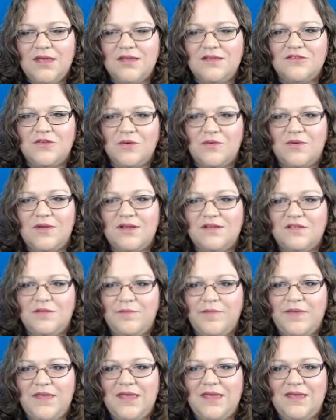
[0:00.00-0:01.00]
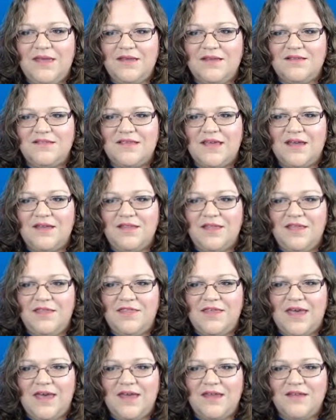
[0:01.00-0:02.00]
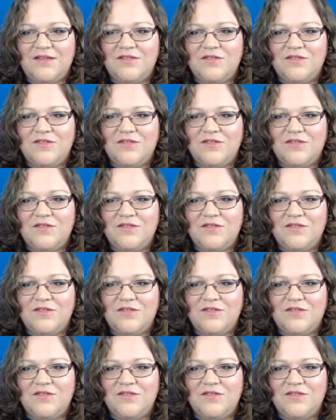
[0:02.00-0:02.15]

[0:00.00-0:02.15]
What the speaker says: is going to be exactly that.